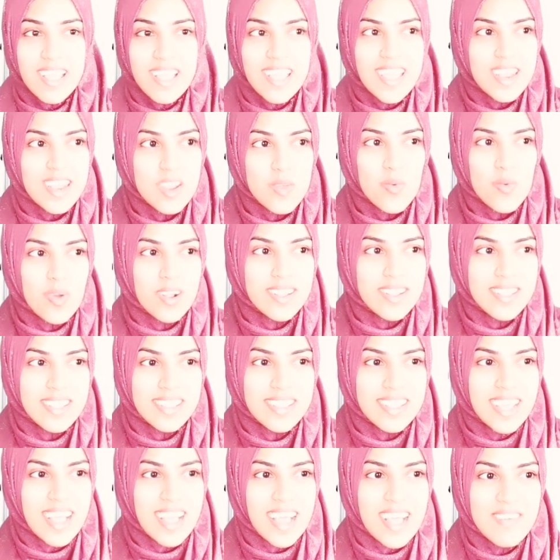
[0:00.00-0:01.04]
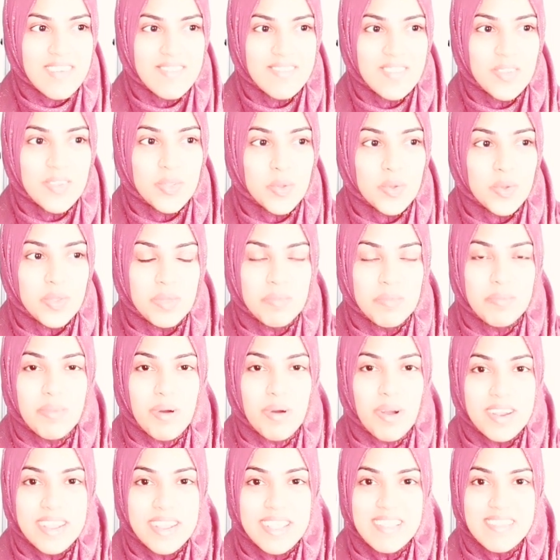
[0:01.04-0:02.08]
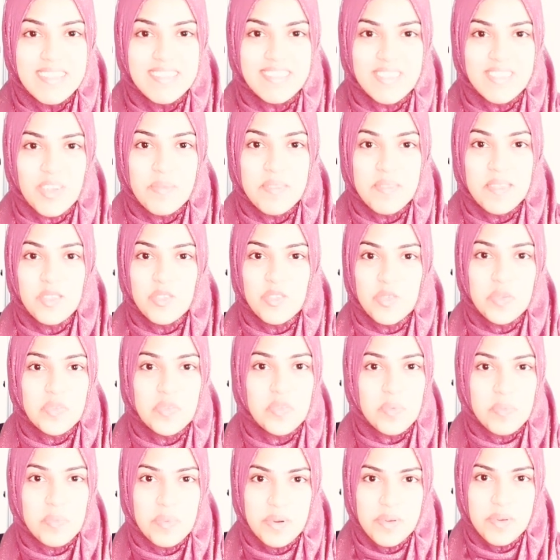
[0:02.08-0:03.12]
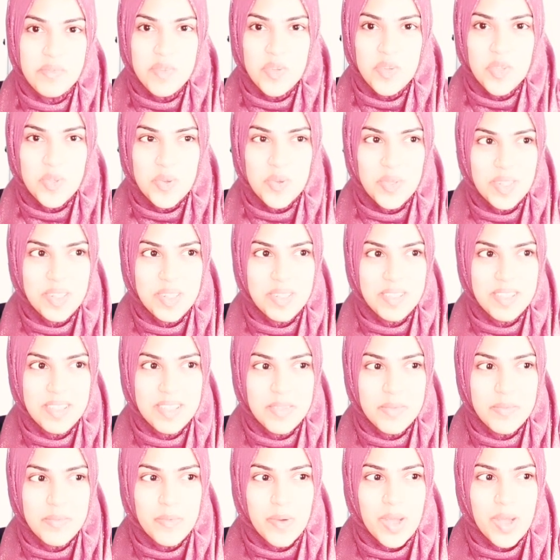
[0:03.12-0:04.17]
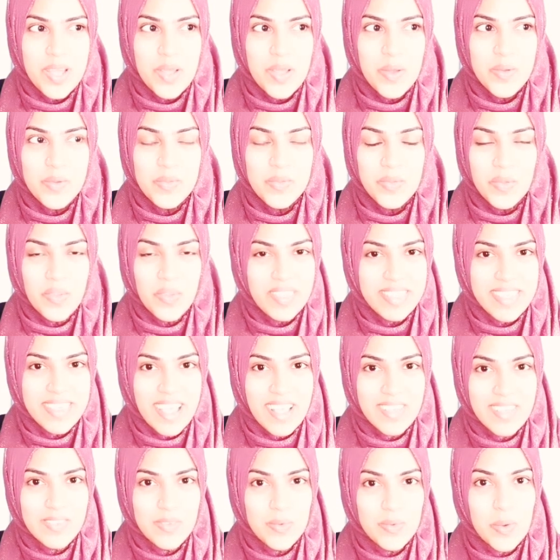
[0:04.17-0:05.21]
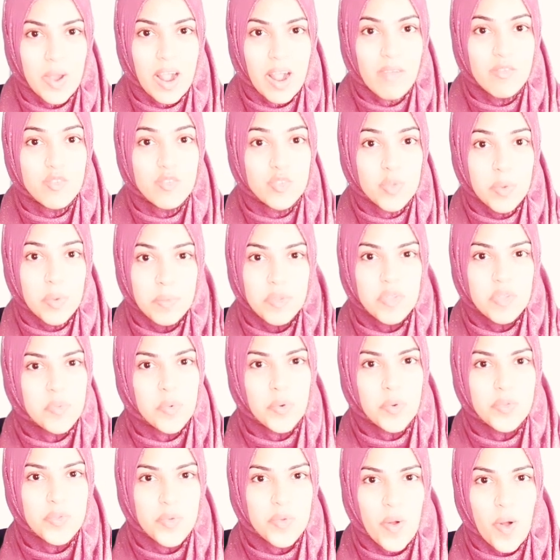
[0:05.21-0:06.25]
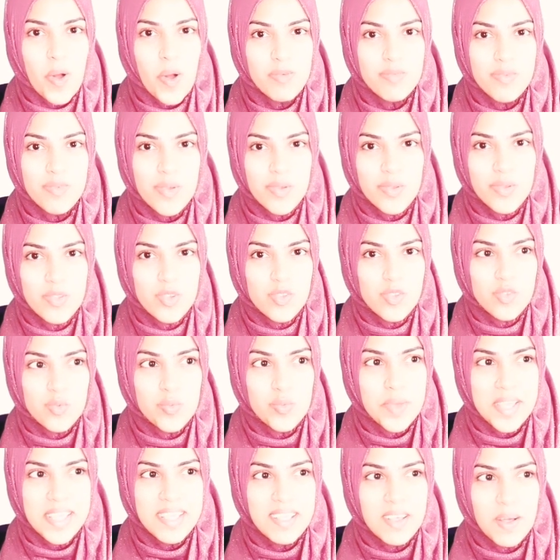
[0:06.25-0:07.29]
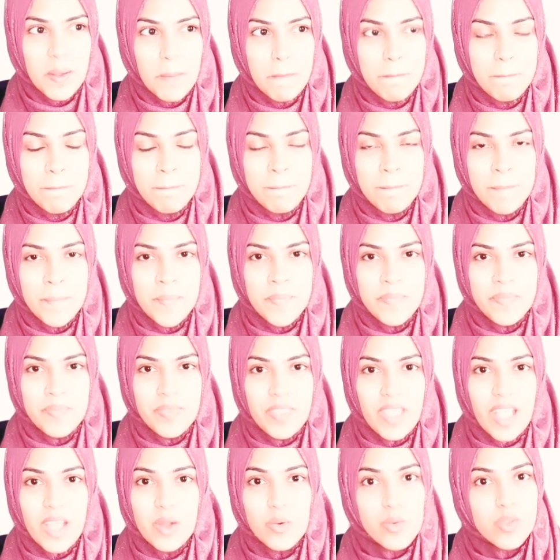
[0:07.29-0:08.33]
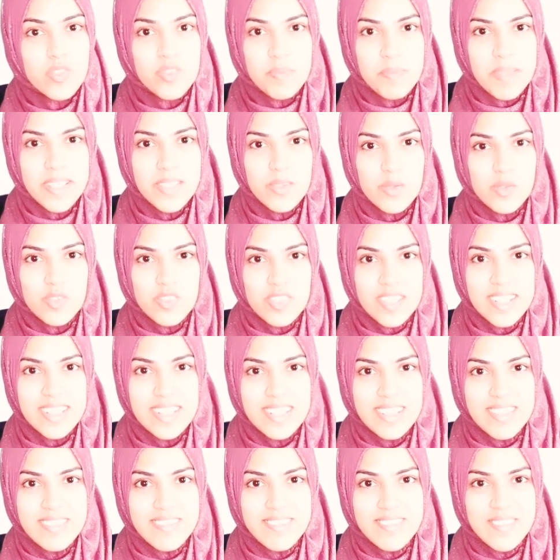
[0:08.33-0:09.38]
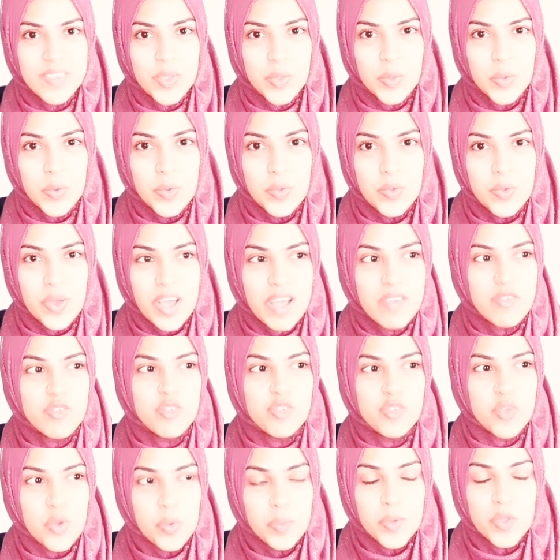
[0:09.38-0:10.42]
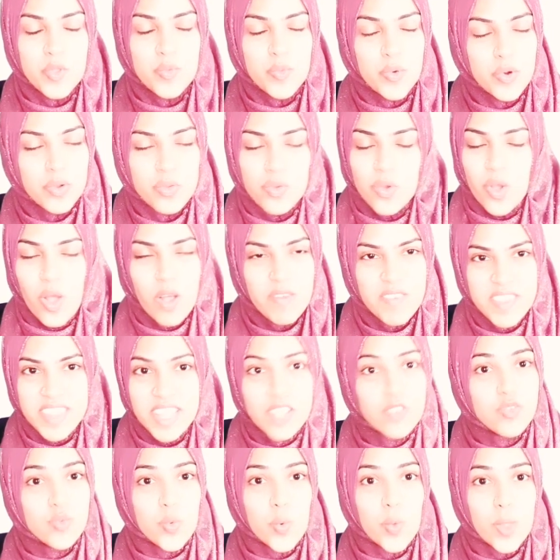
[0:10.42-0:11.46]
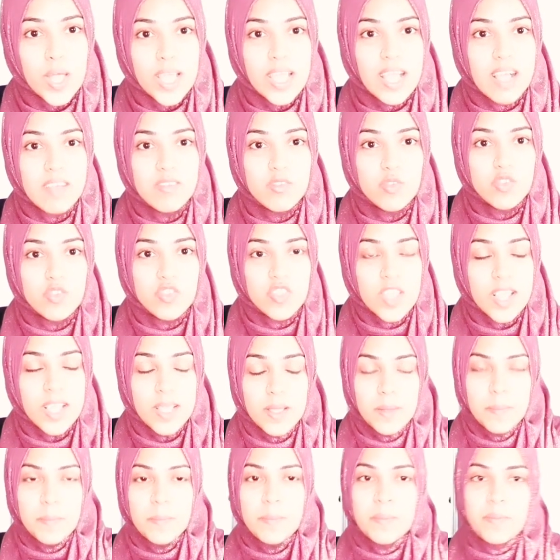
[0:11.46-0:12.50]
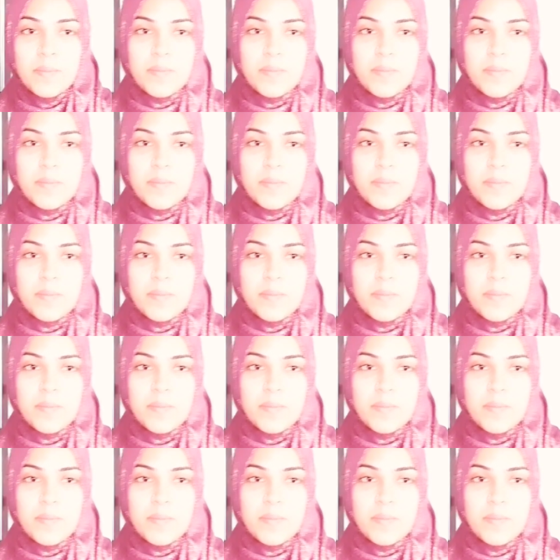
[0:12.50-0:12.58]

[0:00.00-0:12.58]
Anyone can have, you know, the body is something so superficial. Why are you doing that? You have so much more to offer. Just wake up and respect yourself. You know, you have so much more to offer. That's all I have to say.